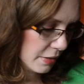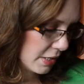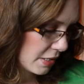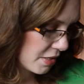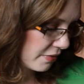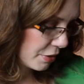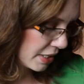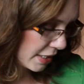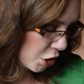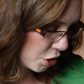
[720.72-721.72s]
this is a very
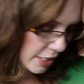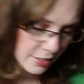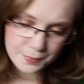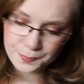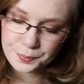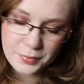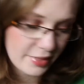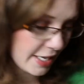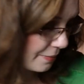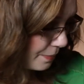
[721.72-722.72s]
nice shade.
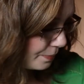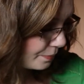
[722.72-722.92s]
Then